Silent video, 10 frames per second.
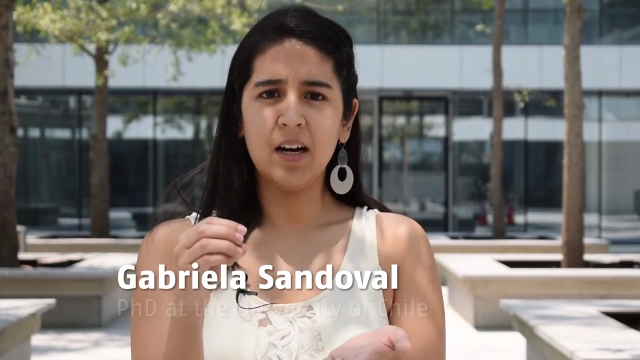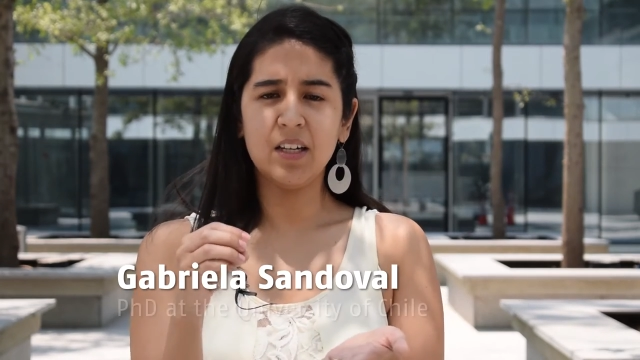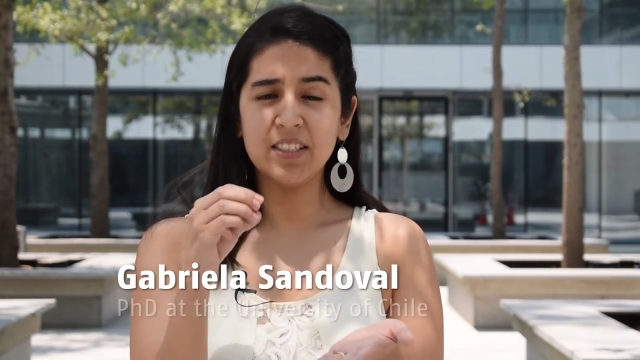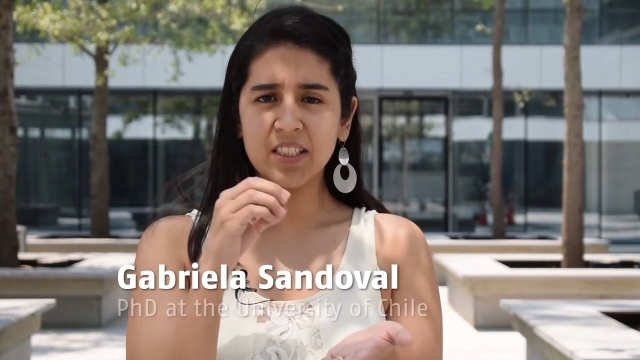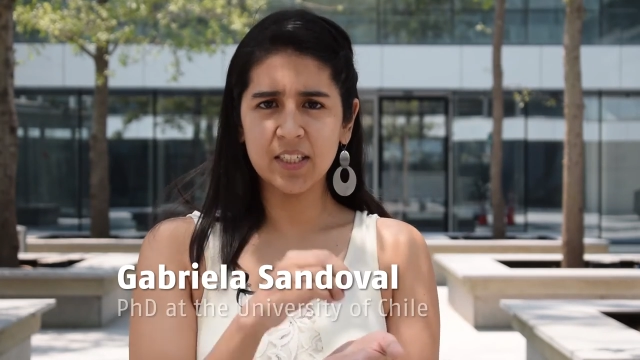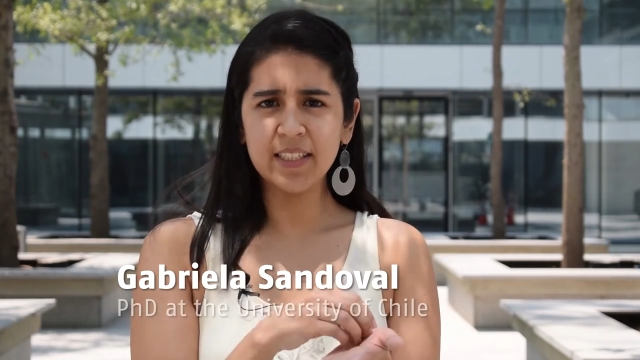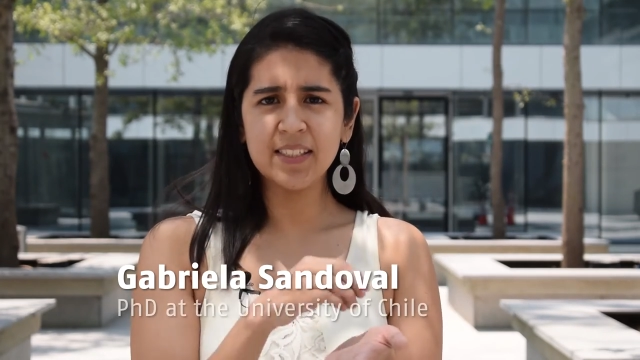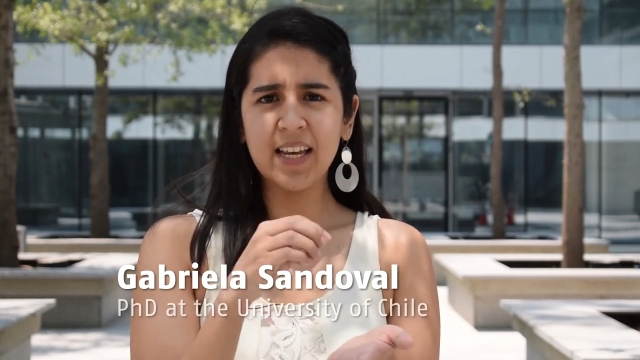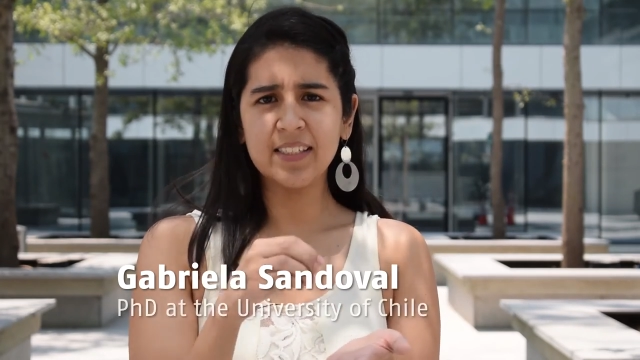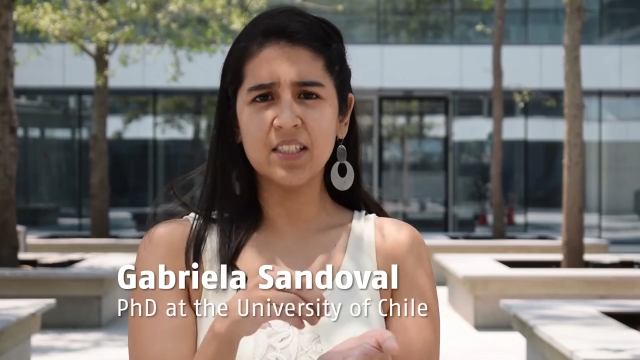uh,
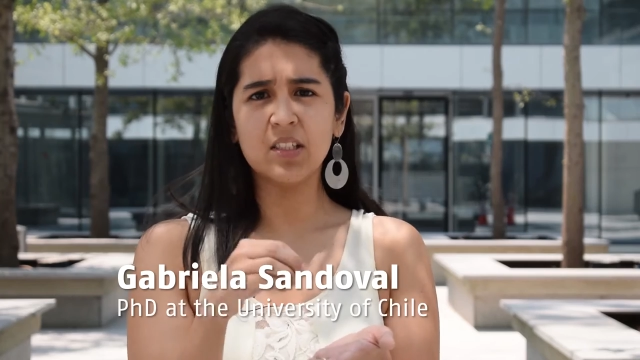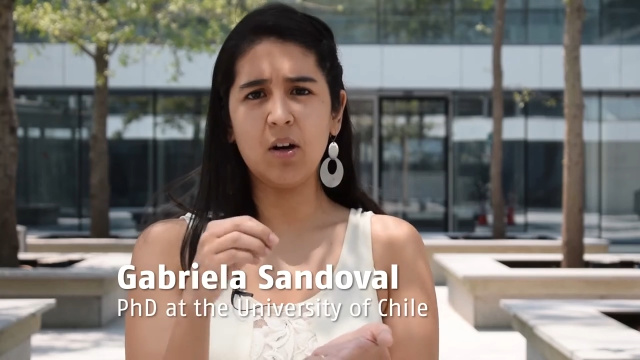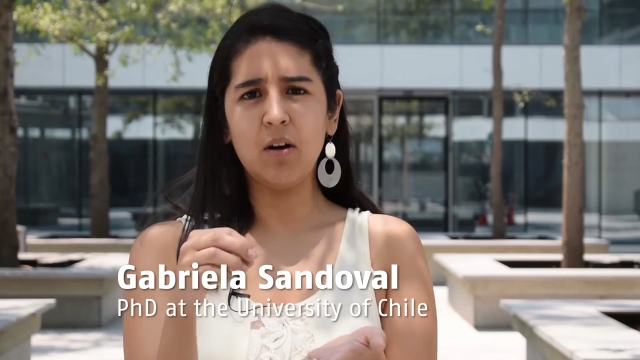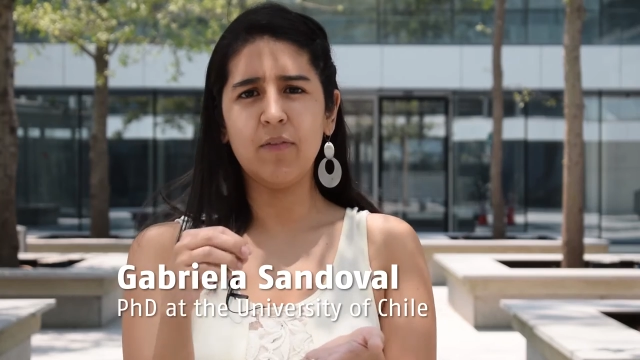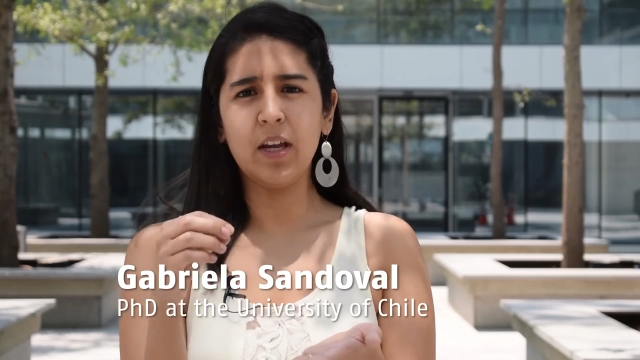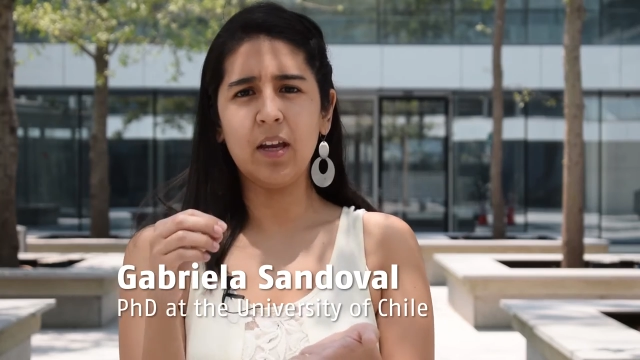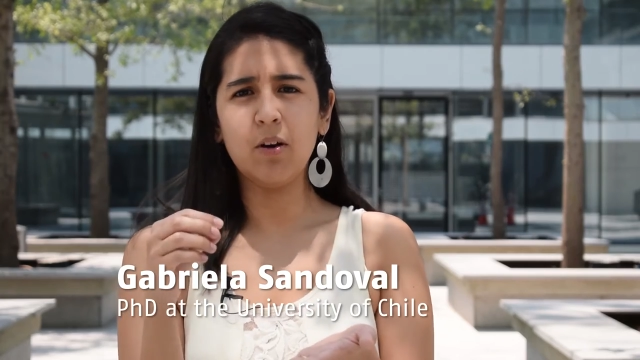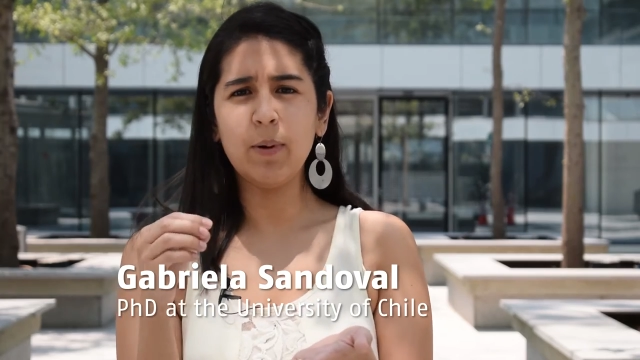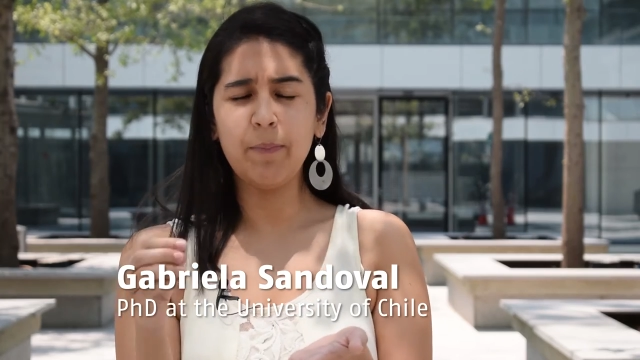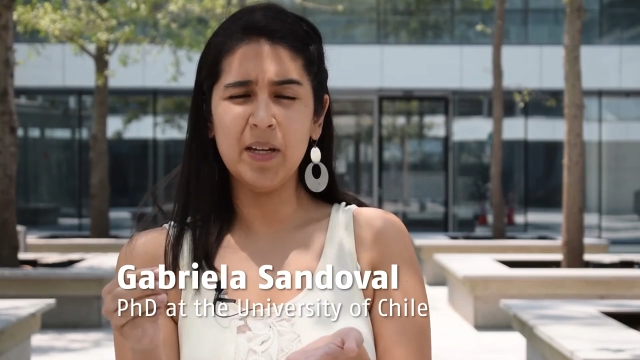discrete sizes of uh,
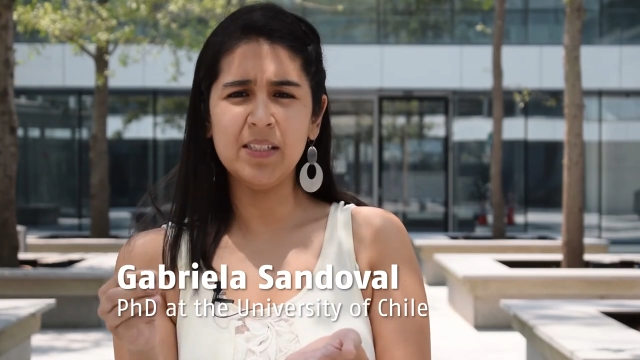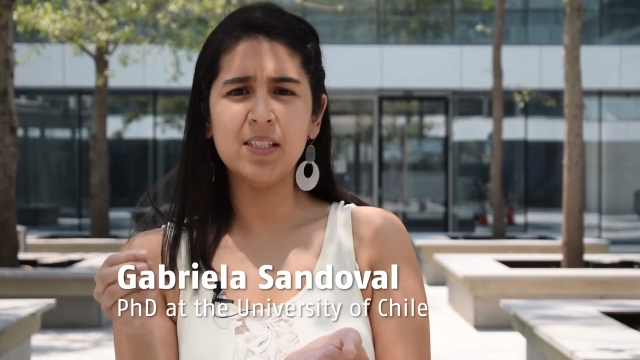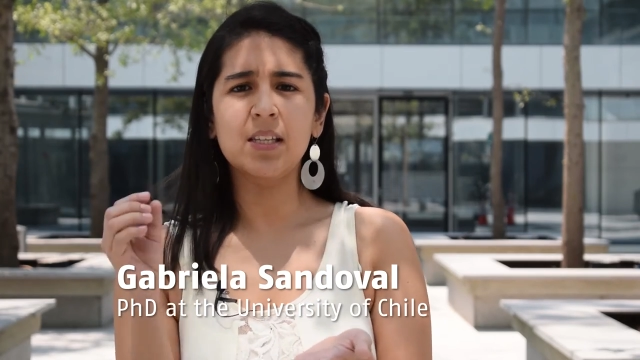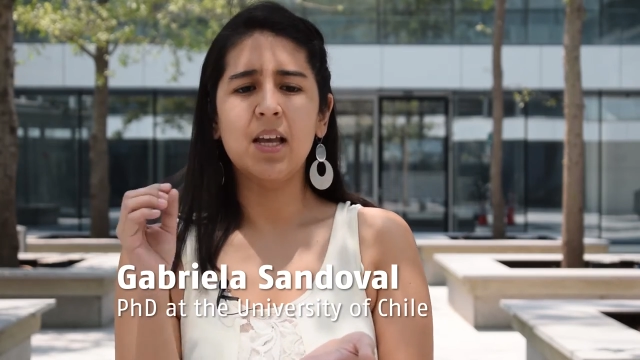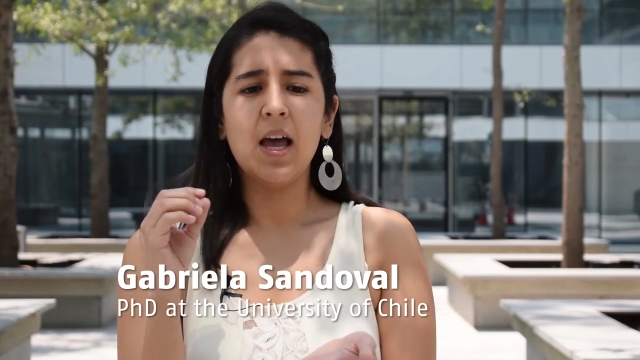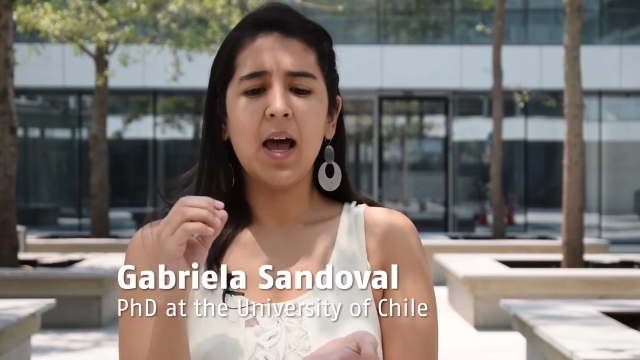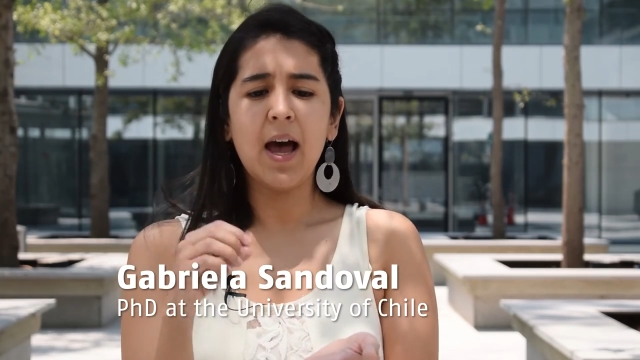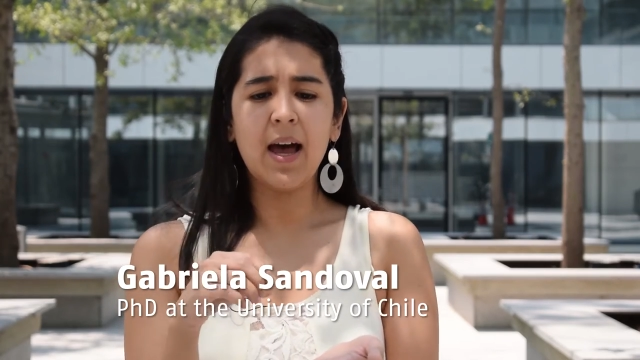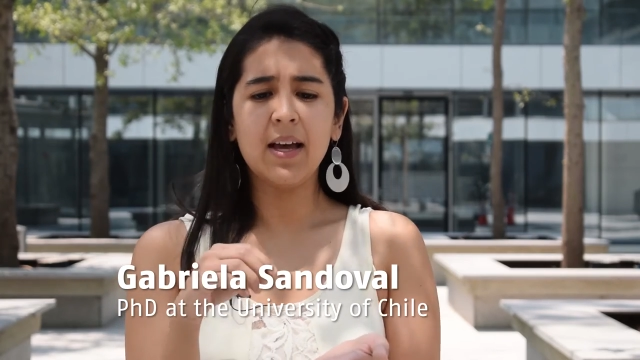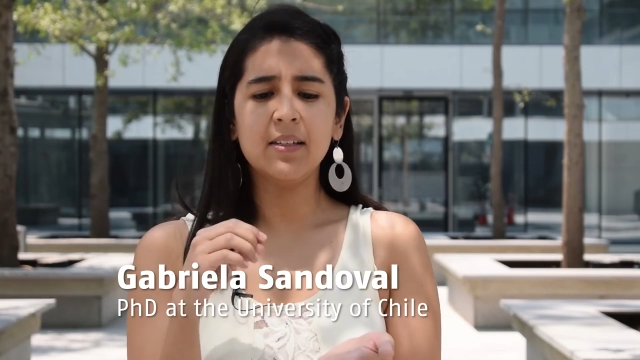equipments
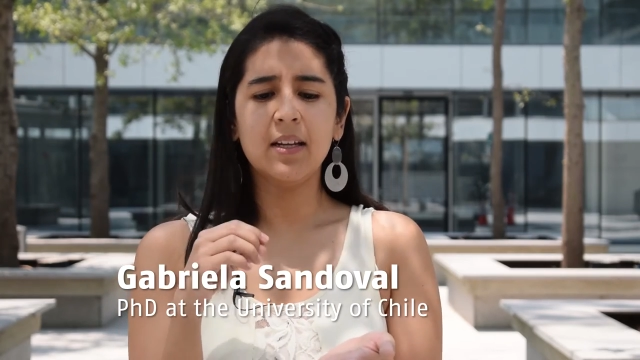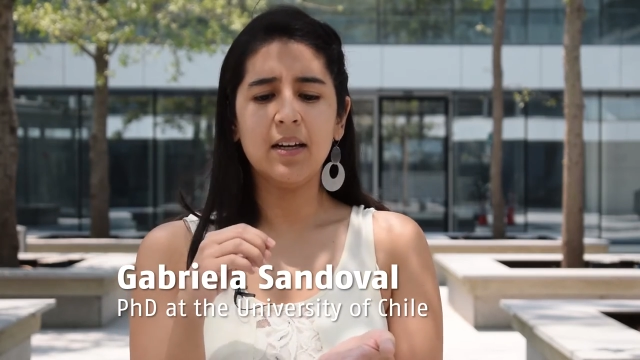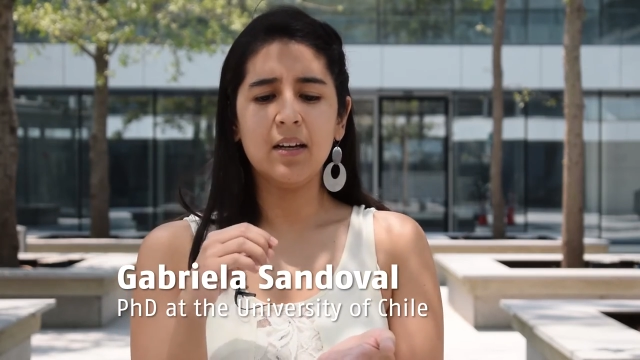and